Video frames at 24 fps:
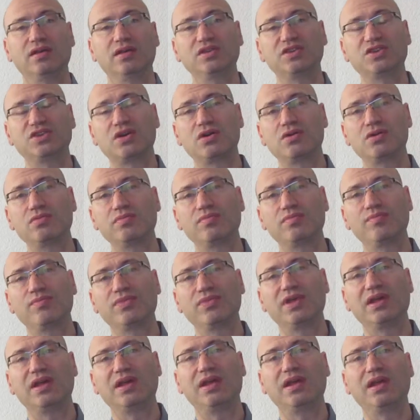So,
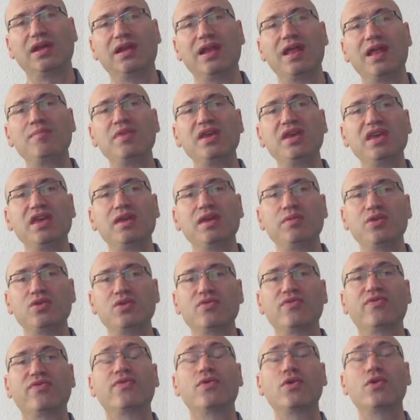let me give
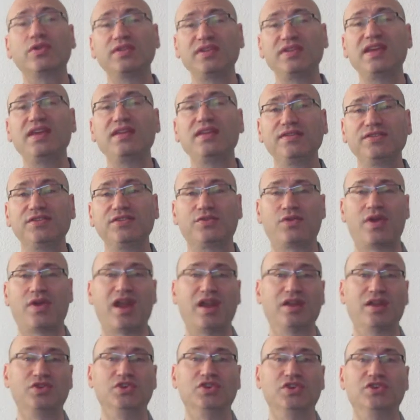you 14
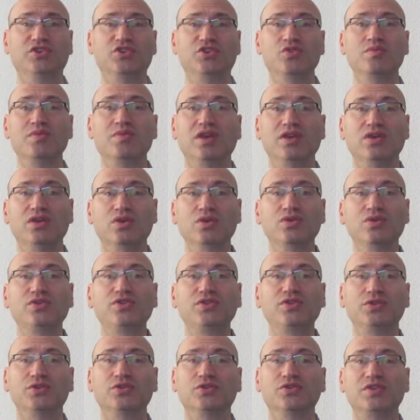strategies you may
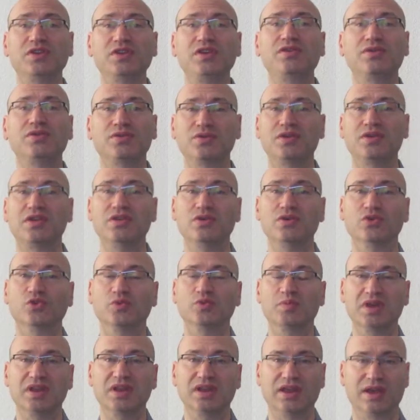use to see through the news
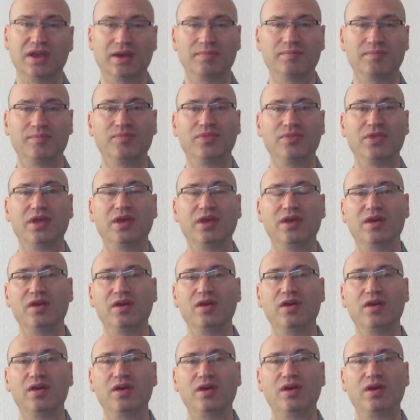media.
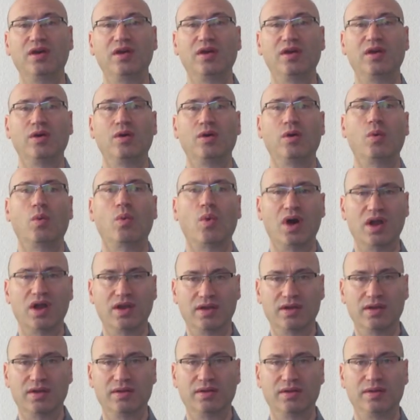1.
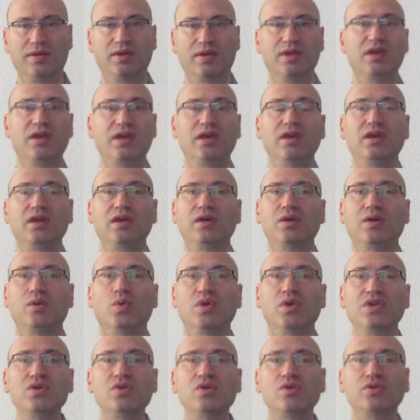
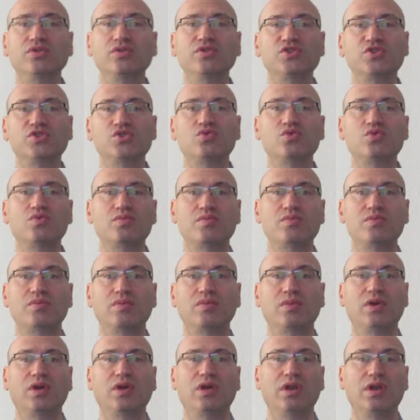When you consume
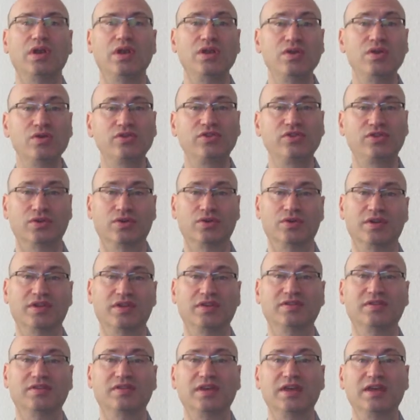news
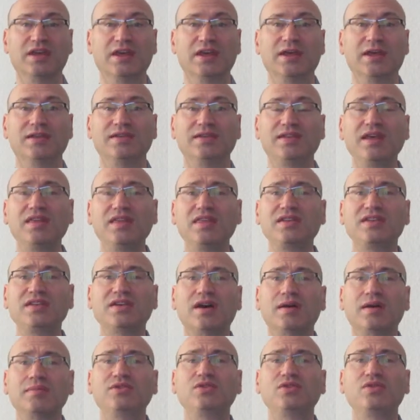stories, take the
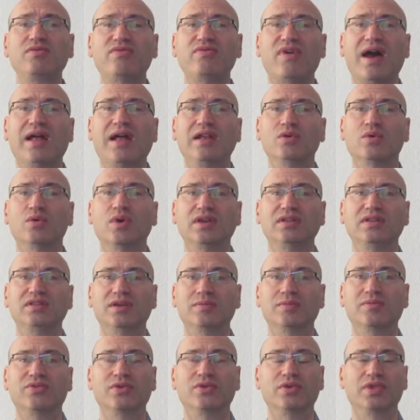time to evaluate
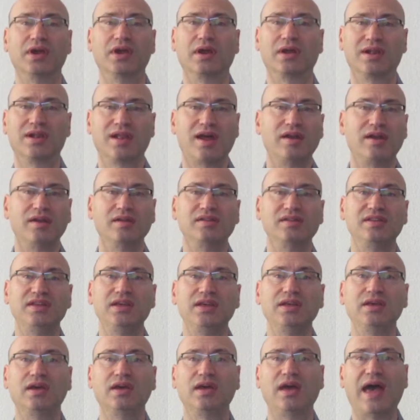them for their
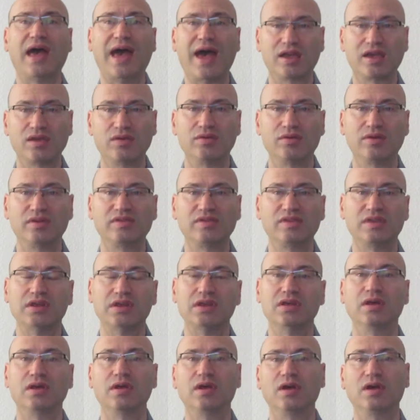clarity,
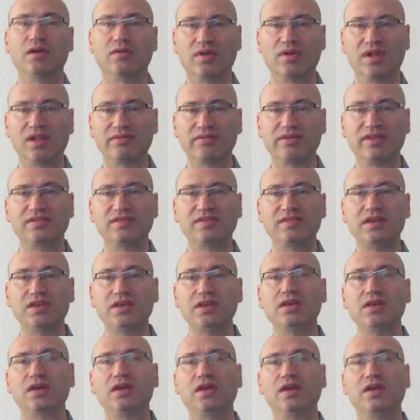accuracy,
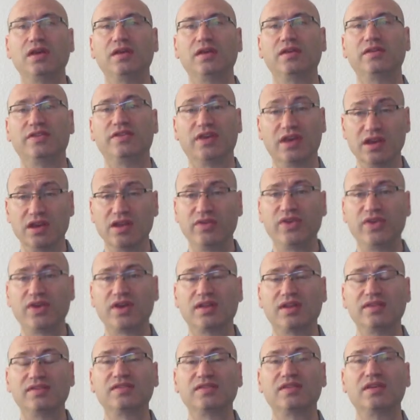relevancy,
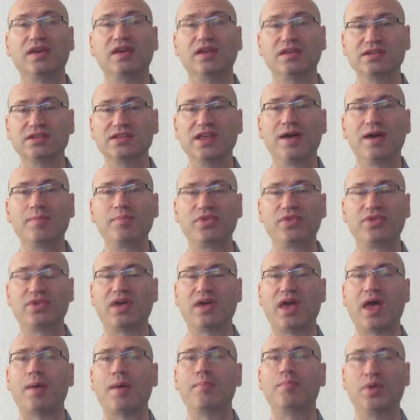significance, depth,
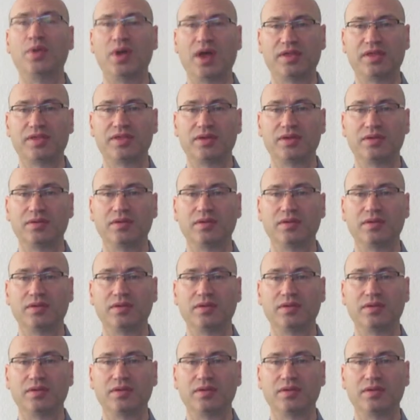and breadth.